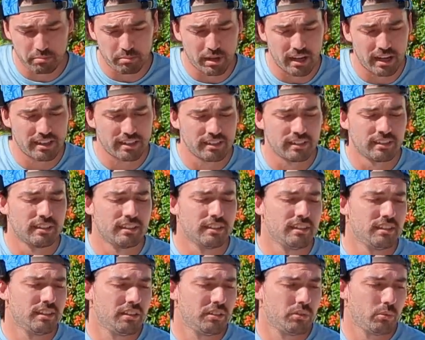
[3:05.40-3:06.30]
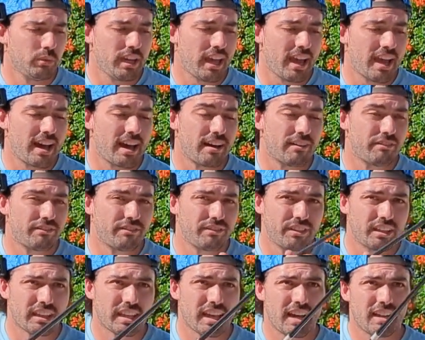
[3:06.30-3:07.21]
But we have
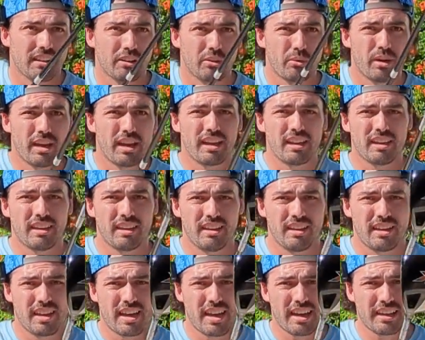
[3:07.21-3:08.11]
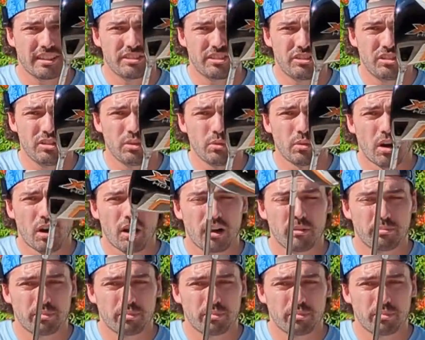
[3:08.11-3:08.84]
the Callaway X2 Hot